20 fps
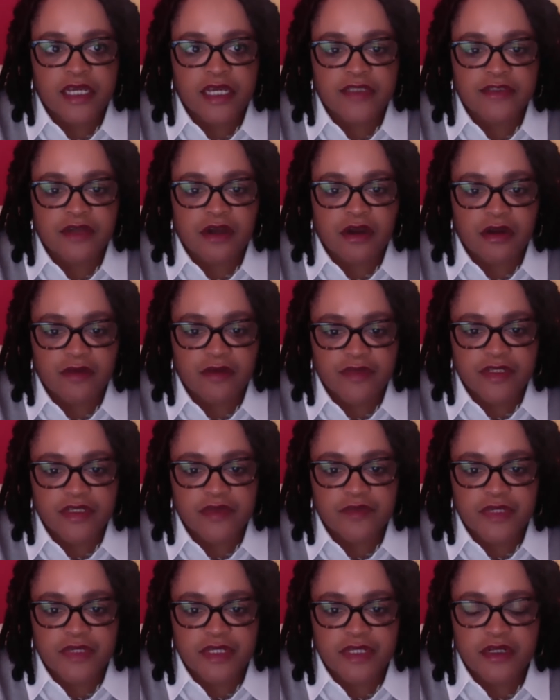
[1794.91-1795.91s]
It has
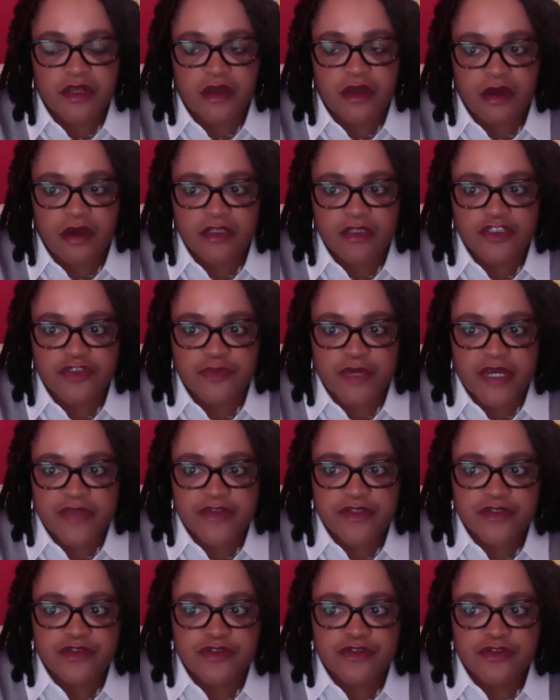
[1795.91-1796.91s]
already been launched
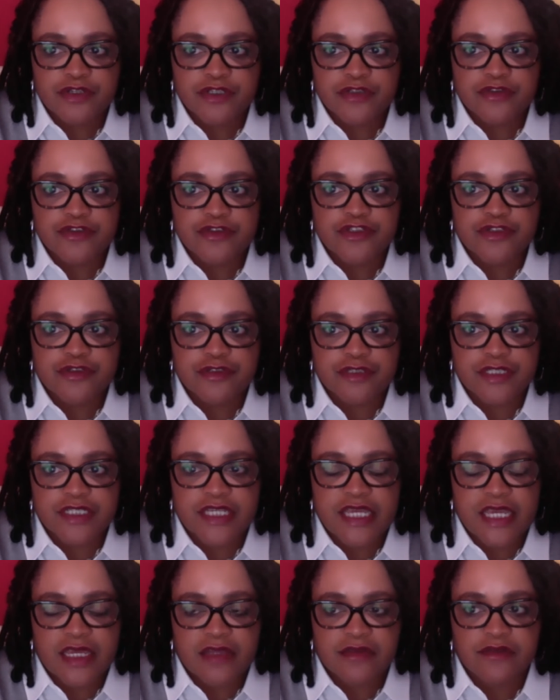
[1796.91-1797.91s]
by the New York, New
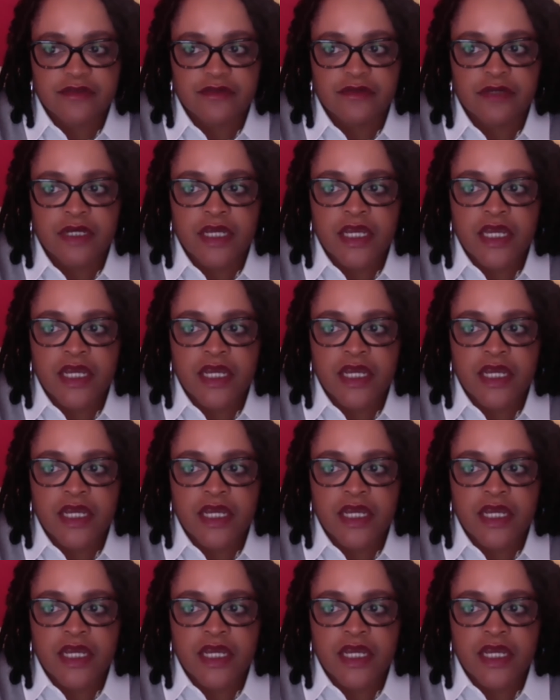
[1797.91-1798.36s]
Jersey Council.